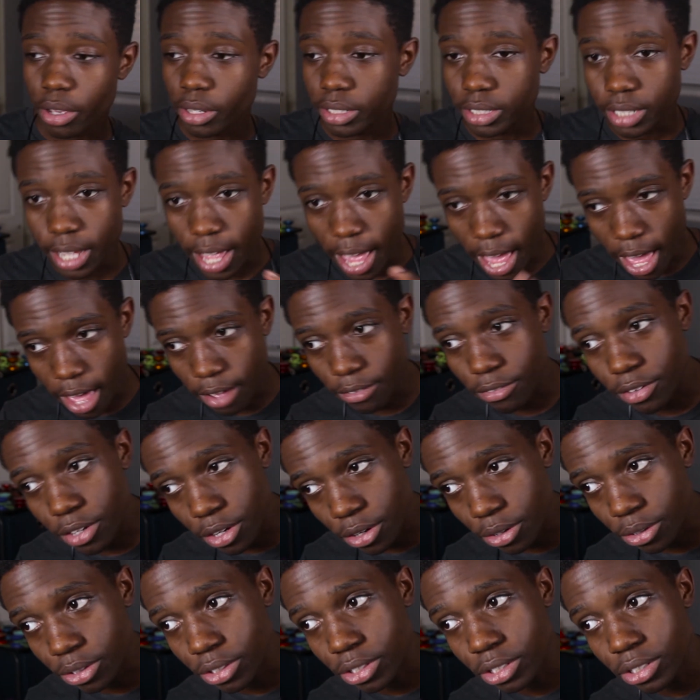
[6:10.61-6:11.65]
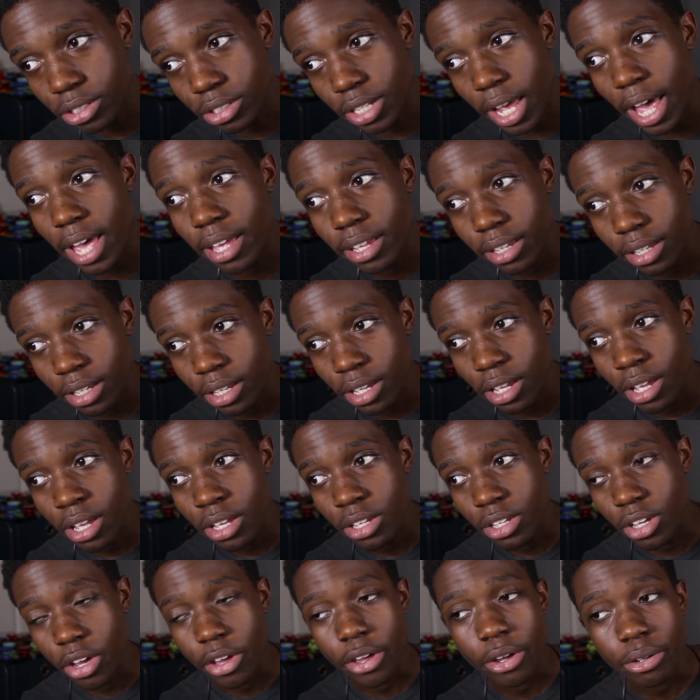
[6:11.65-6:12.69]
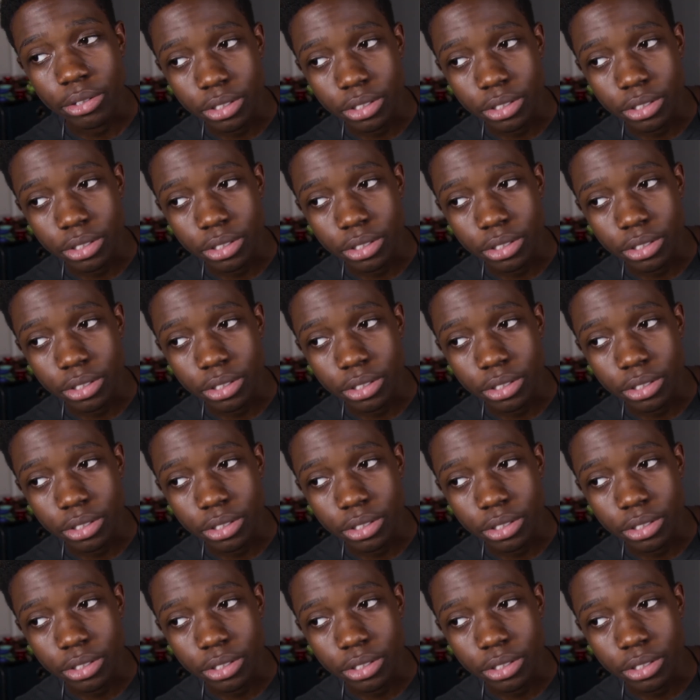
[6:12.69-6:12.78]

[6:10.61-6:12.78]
It's a heavier set yo-yo.